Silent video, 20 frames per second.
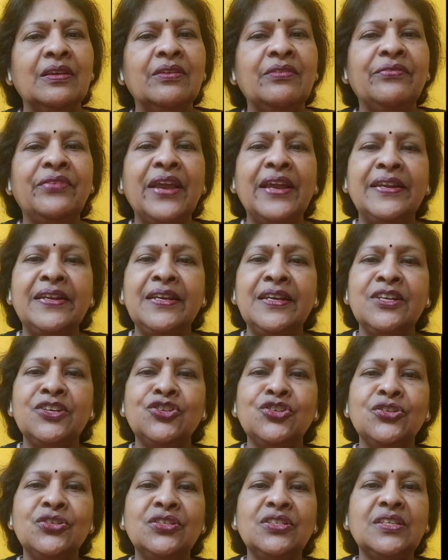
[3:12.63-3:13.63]

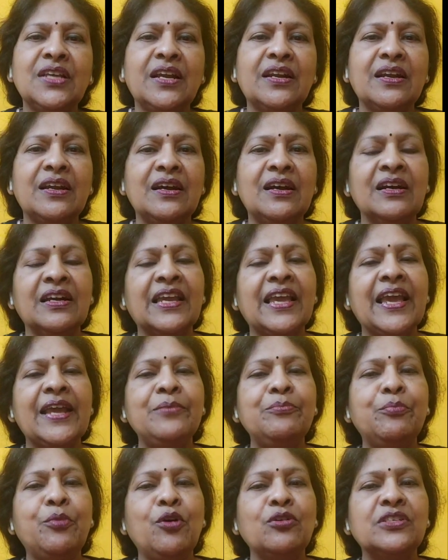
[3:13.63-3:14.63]
Variations are
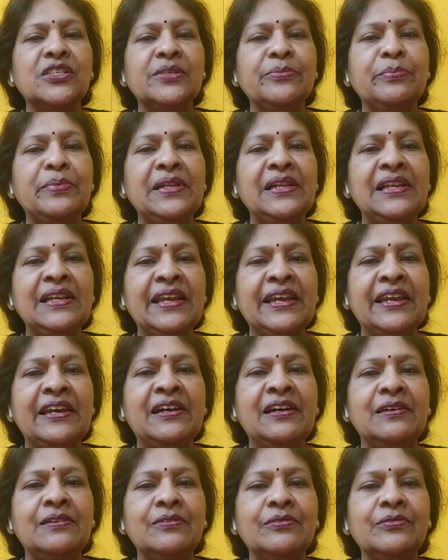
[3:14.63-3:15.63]
again possible here.